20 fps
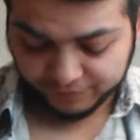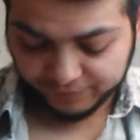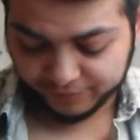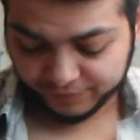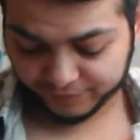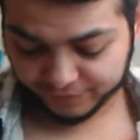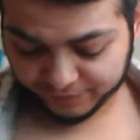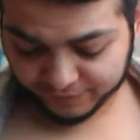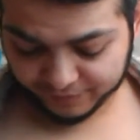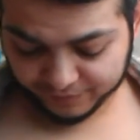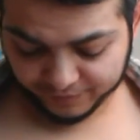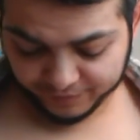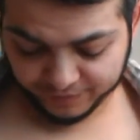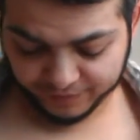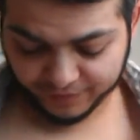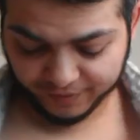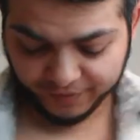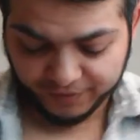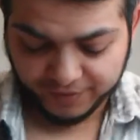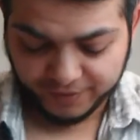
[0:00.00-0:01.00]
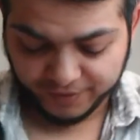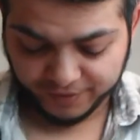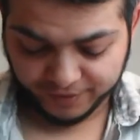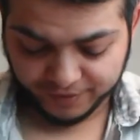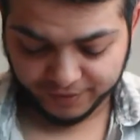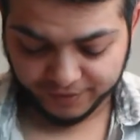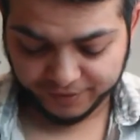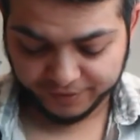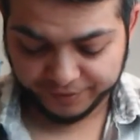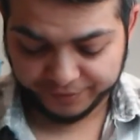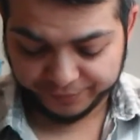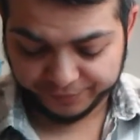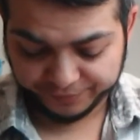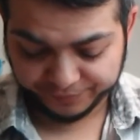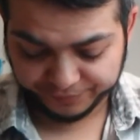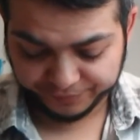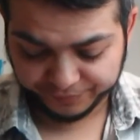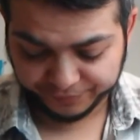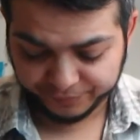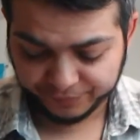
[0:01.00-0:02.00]

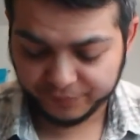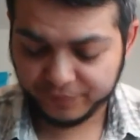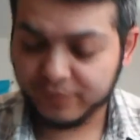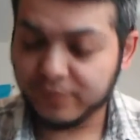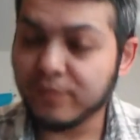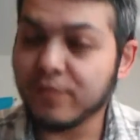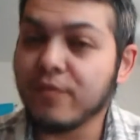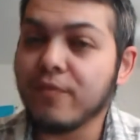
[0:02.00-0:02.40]
Nobody speaks.